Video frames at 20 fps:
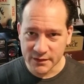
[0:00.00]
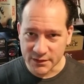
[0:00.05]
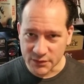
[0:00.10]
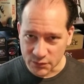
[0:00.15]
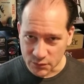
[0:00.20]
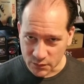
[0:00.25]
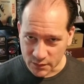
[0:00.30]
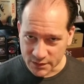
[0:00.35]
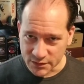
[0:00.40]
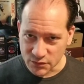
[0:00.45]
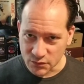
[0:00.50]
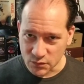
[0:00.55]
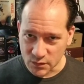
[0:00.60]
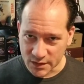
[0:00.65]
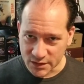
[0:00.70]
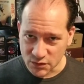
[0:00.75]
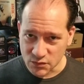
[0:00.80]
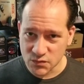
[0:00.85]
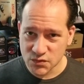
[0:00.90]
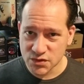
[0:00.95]
and
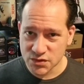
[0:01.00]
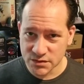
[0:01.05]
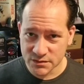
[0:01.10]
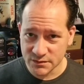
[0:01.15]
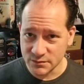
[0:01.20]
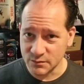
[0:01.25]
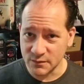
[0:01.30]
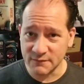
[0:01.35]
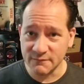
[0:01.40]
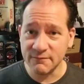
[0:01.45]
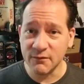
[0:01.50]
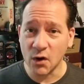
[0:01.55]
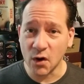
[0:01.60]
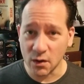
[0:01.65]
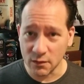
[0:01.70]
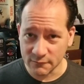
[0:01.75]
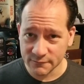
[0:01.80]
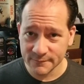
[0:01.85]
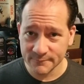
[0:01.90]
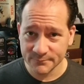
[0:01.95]
you
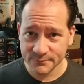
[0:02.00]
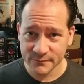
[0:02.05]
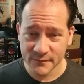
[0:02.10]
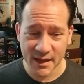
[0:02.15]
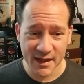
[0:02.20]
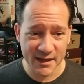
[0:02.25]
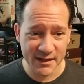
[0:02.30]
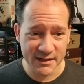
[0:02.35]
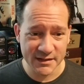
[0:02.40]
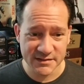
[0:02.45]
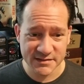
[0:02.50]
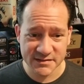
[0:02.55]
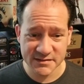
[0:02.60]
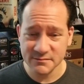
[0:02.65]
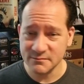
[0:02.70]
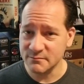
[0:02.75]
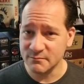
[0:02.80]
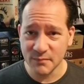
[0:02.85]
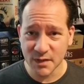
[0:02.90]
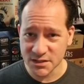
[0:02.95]
evolve, and it's
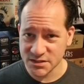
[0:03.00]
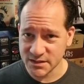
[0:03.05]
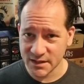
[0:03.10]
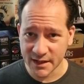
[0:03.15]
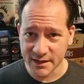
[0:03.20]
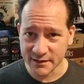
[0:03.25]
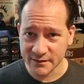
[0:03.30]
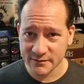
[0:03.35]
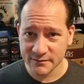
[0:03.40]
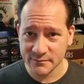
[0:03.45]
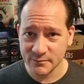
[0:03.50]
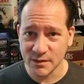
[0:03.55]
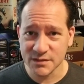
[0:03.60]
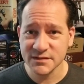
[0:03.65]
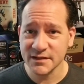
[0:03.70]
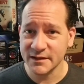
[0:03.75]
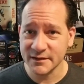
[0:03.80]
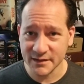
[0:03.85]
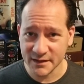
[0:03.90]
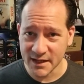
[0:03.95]
much like
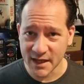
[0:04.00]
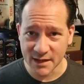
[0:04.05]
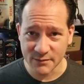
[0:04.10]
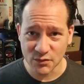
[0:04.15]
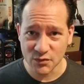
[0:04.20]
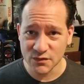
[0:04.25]
the game.